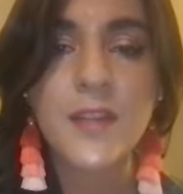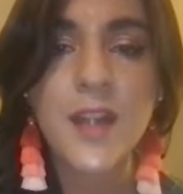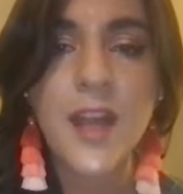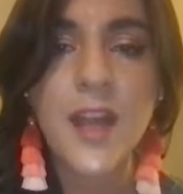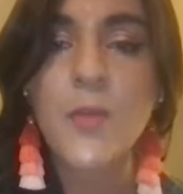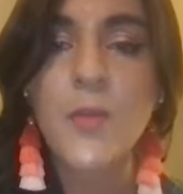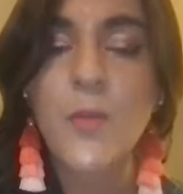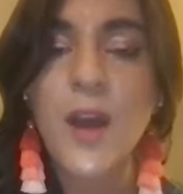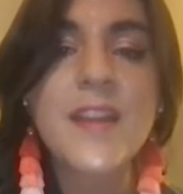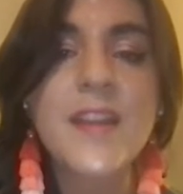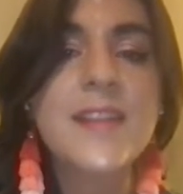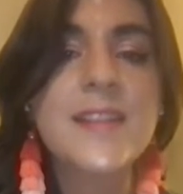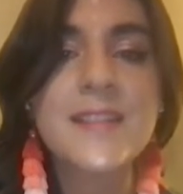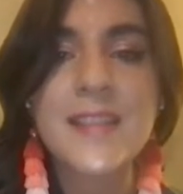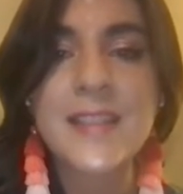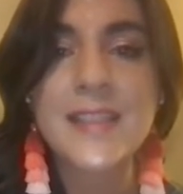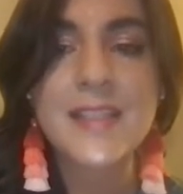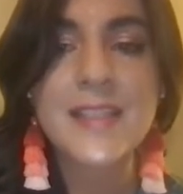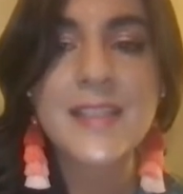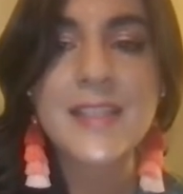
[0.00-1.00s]
I walk in
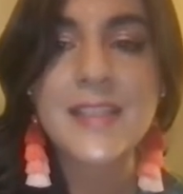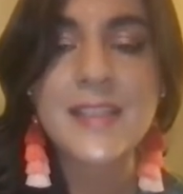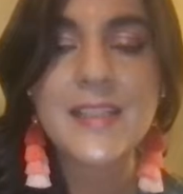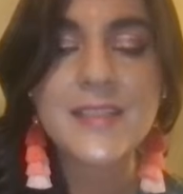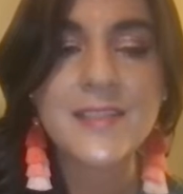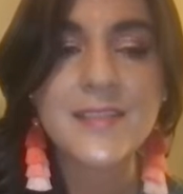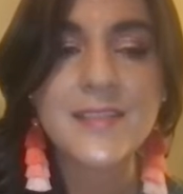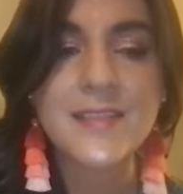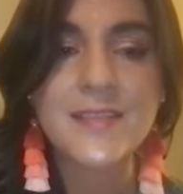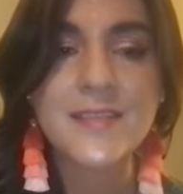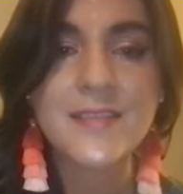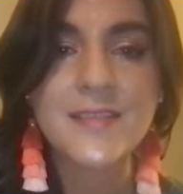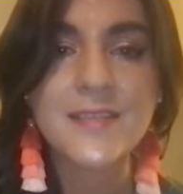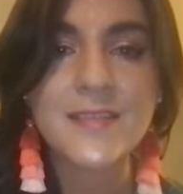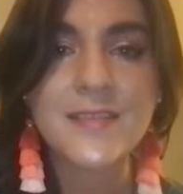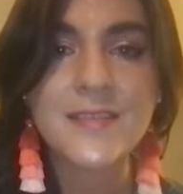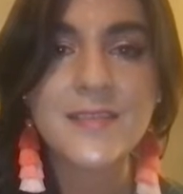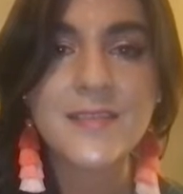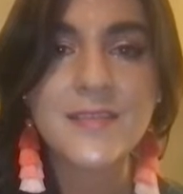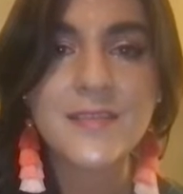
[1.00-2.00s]
dignity.
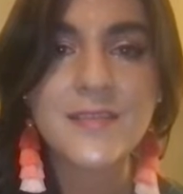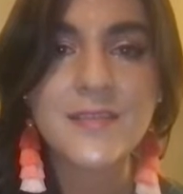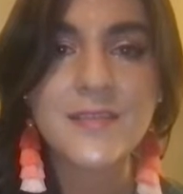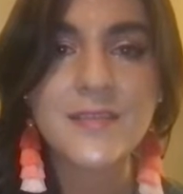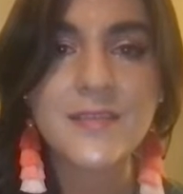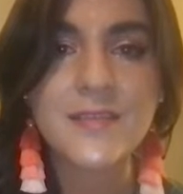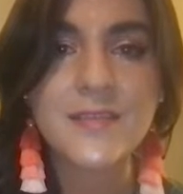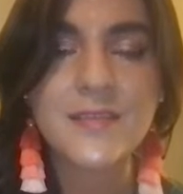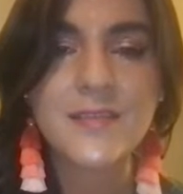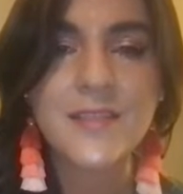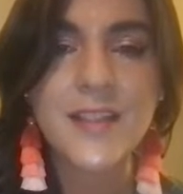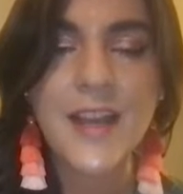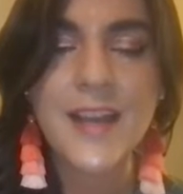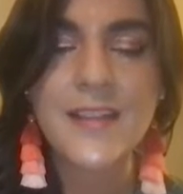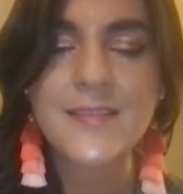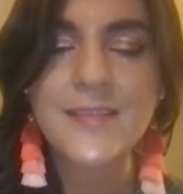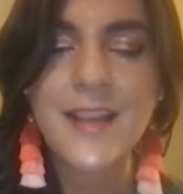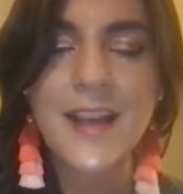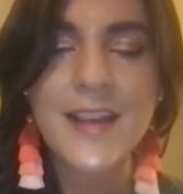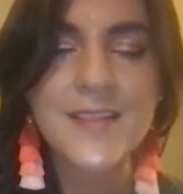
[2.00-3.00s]

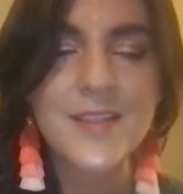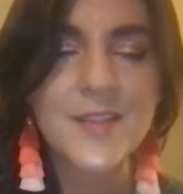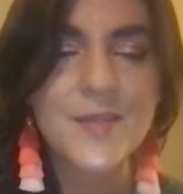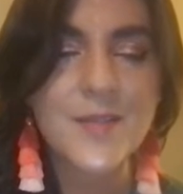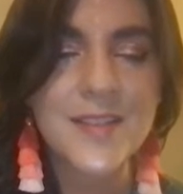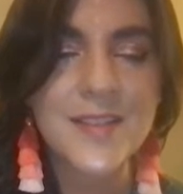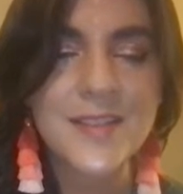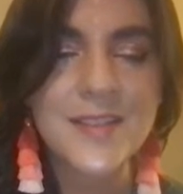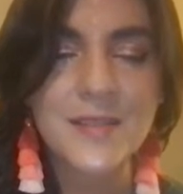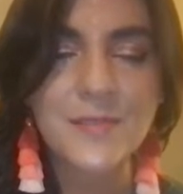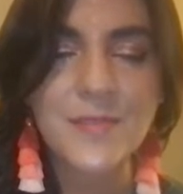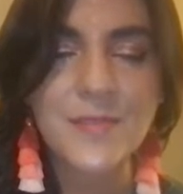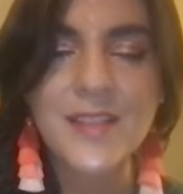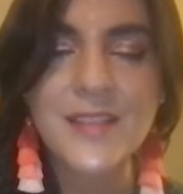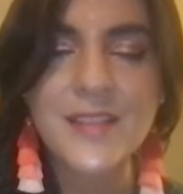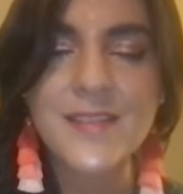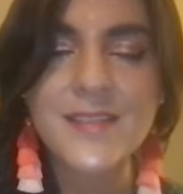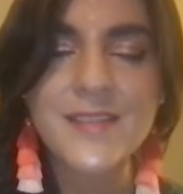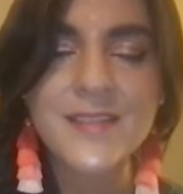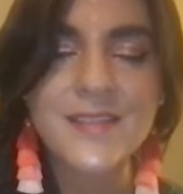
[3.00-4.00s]
At last, rest in
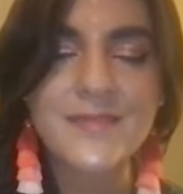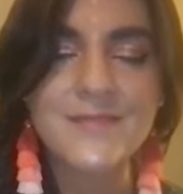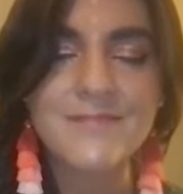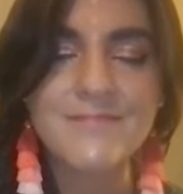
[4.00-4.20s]
peace.